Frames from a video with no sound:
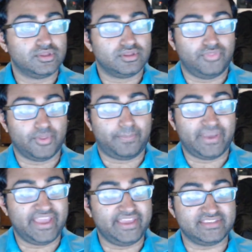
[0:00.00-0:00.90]
The
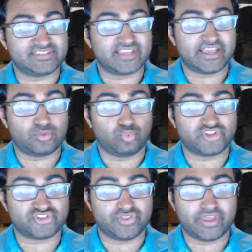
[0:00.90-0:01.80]
pace at
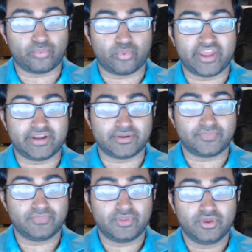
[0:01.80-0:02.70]
which they went
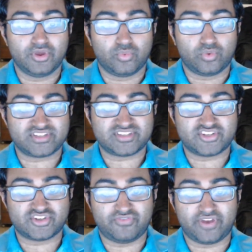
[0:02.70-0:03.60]
was
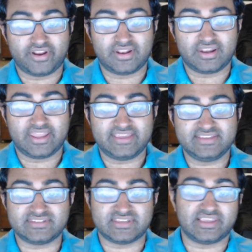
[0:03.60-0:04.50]
such a very
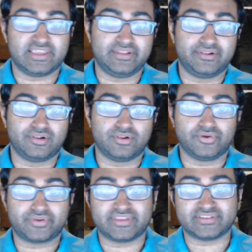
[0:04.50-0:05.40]
lazy, ill
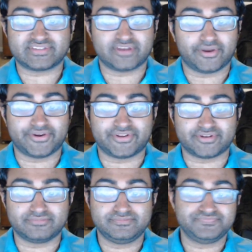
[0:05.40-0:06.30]
looking saunter
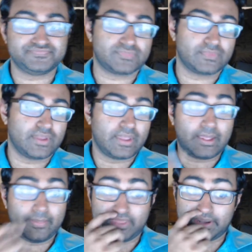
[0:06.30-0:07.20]

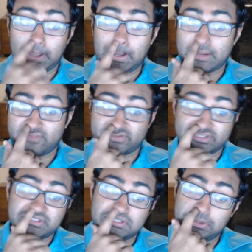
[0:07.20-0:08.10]
that Oliver
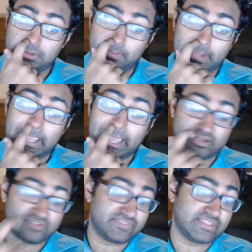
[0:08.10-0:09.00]
soon began
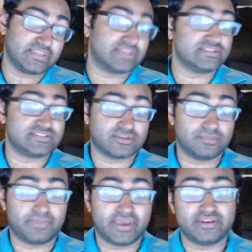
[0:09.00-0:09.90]
to think his
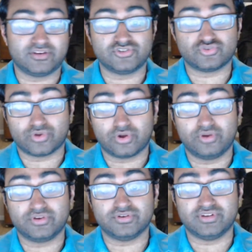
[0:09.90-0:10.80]
companions were
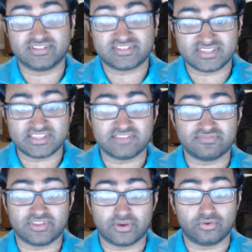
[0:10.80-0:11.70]
going to deceive
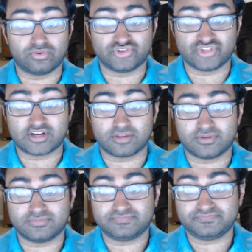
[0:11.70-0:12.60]
the old gentleman.